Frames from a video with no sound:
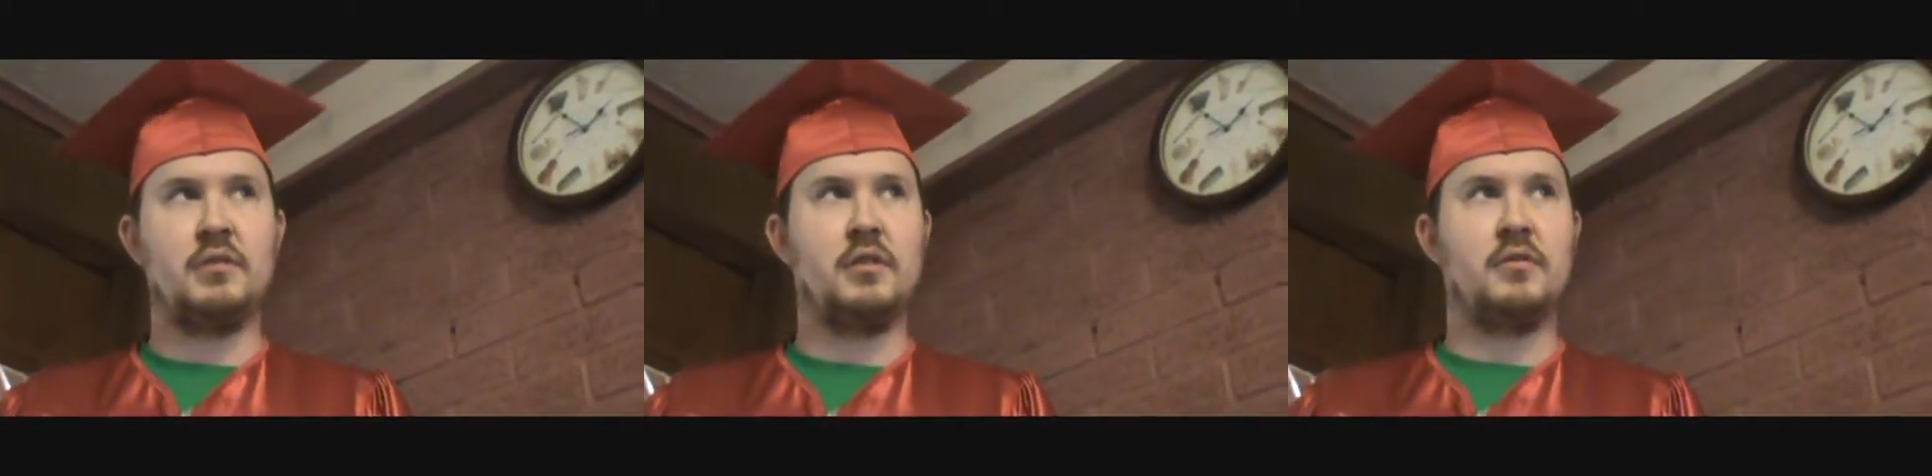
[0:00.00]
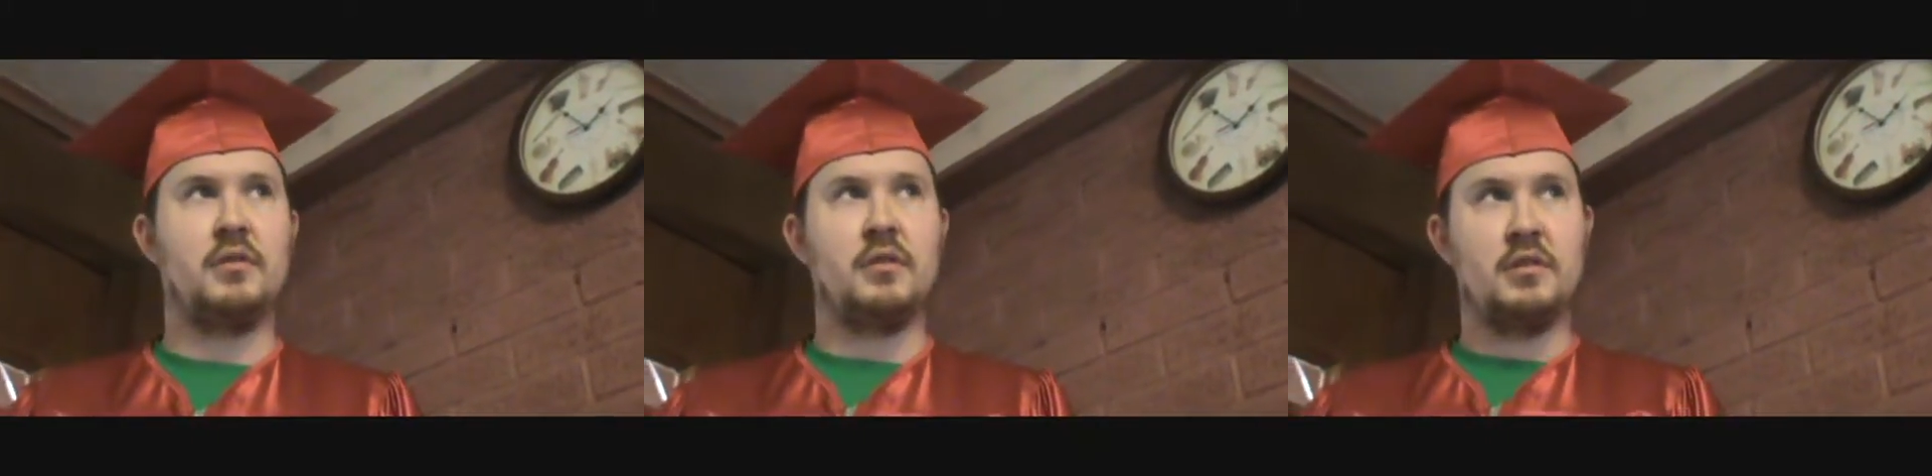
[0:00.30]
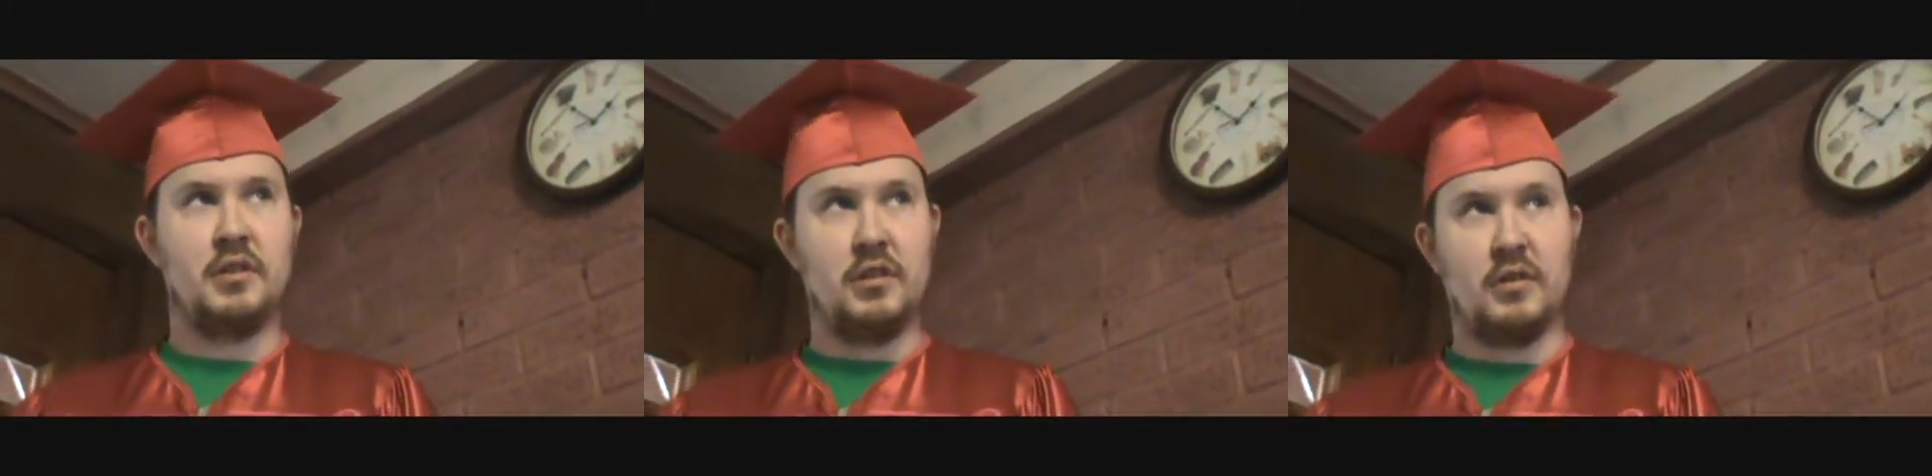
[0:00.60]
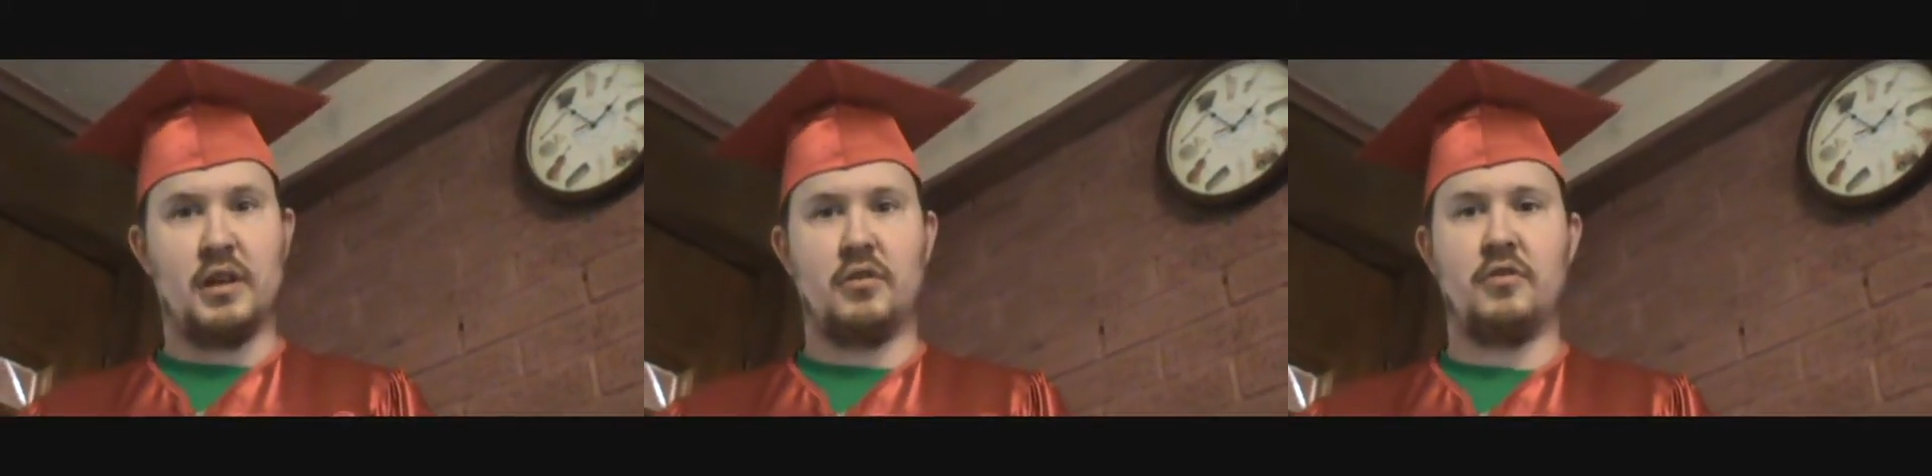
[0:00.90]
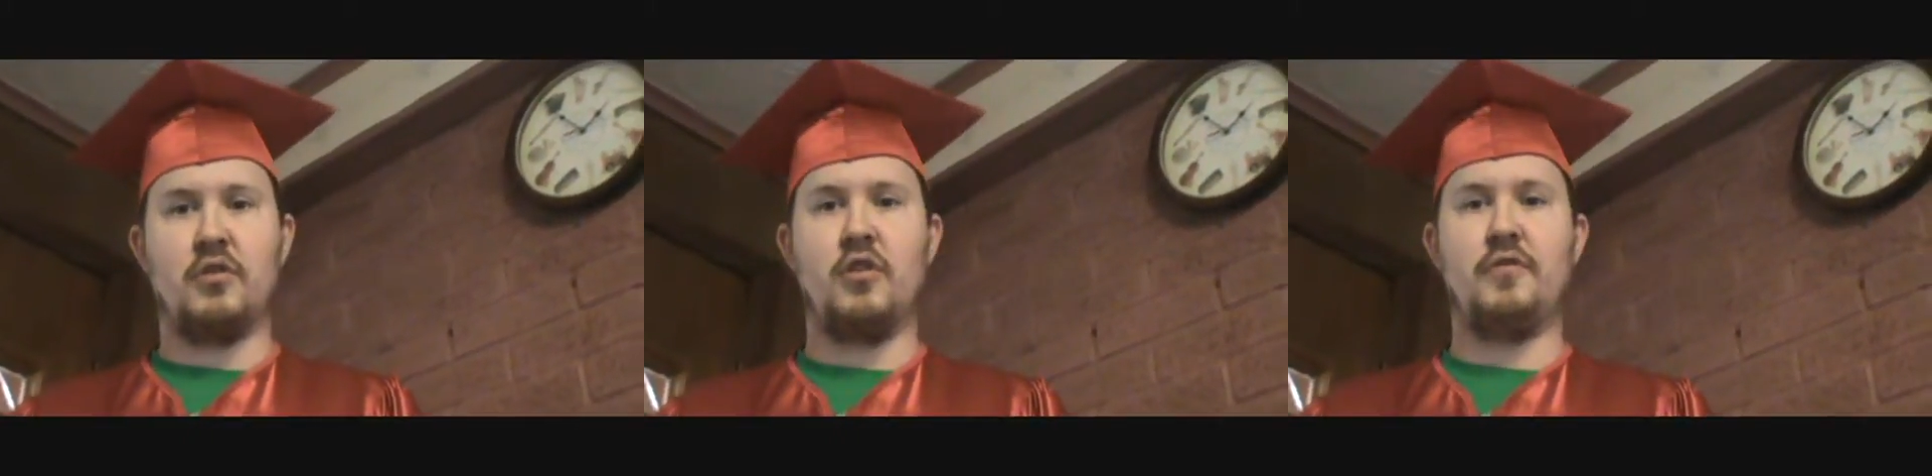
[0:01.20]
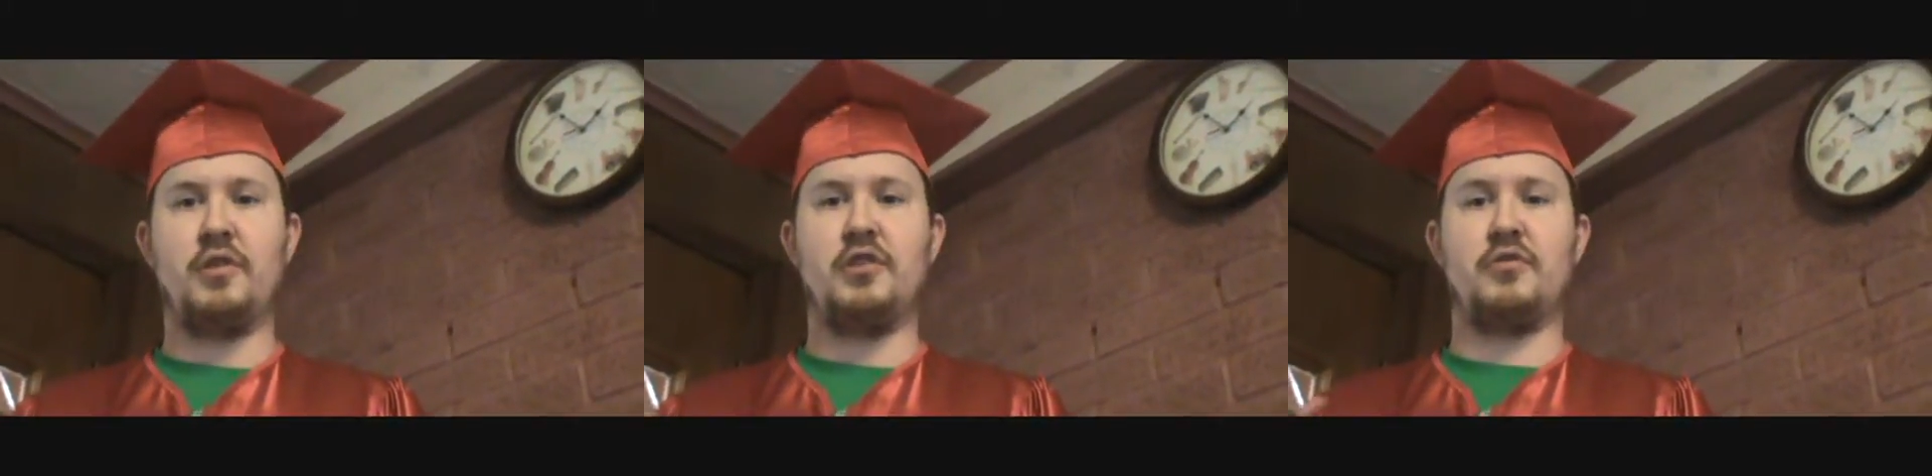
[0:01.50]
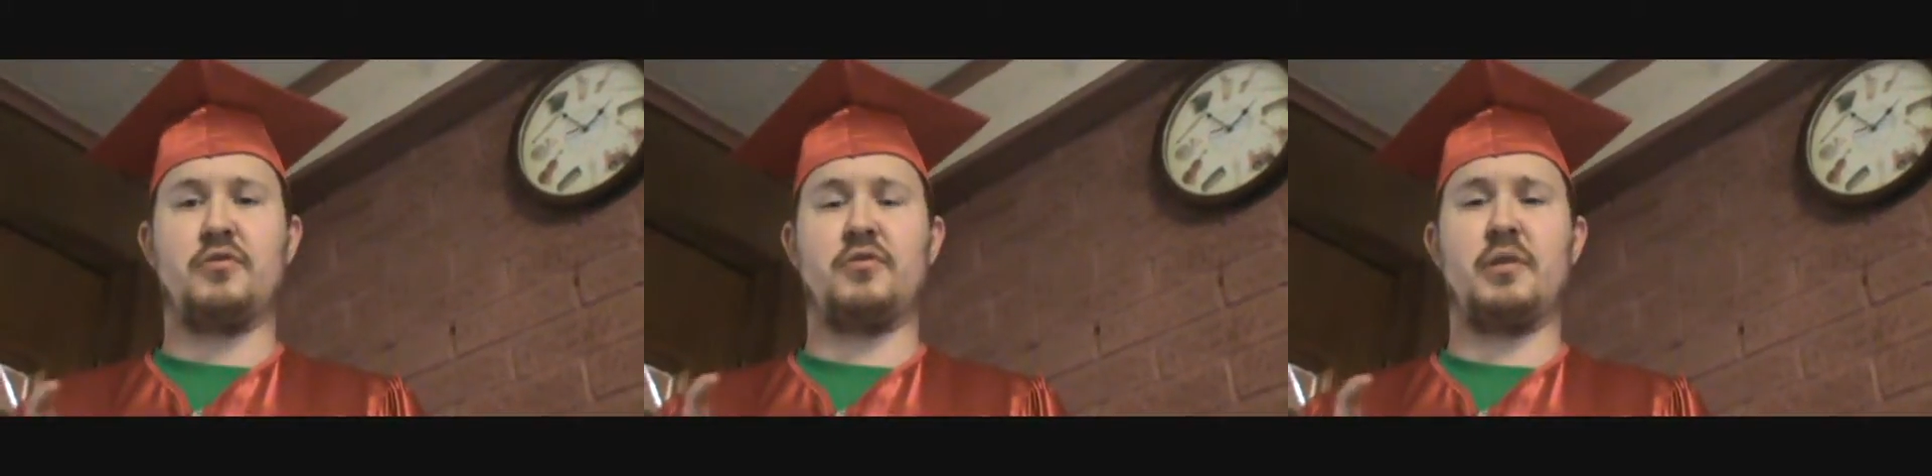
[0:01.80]
Well, see you later. Hopefully
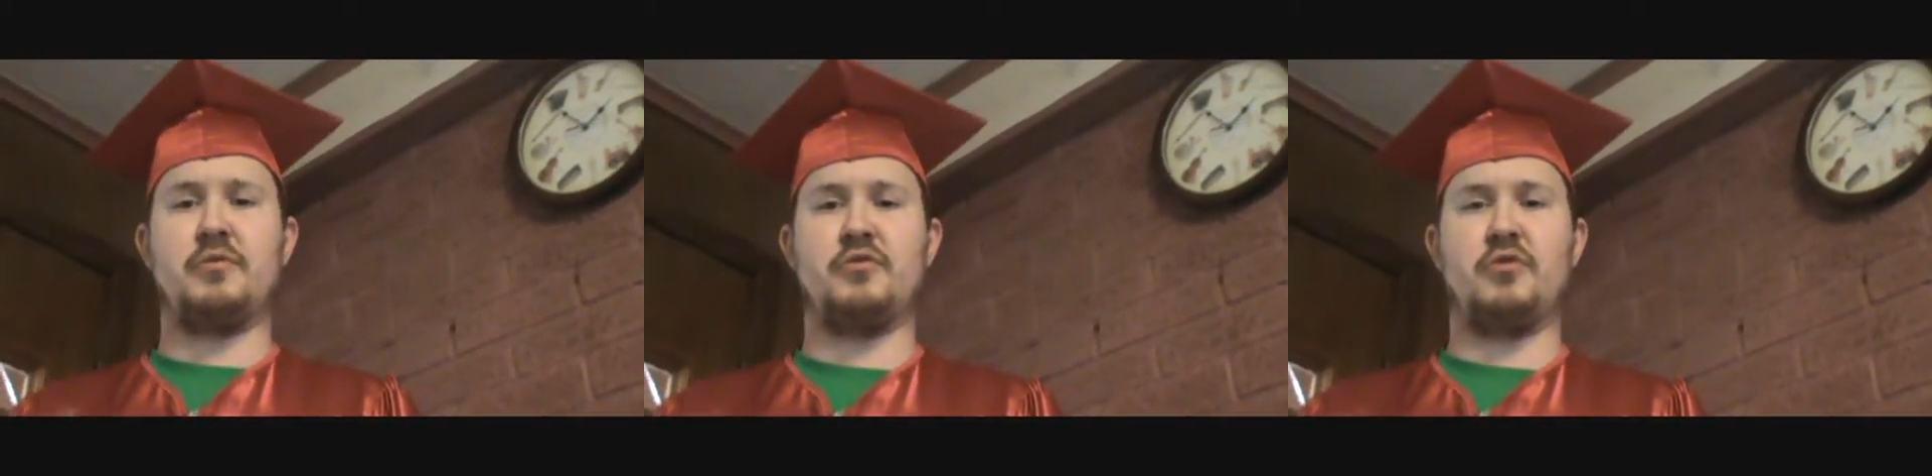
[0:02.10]
you'll accomplish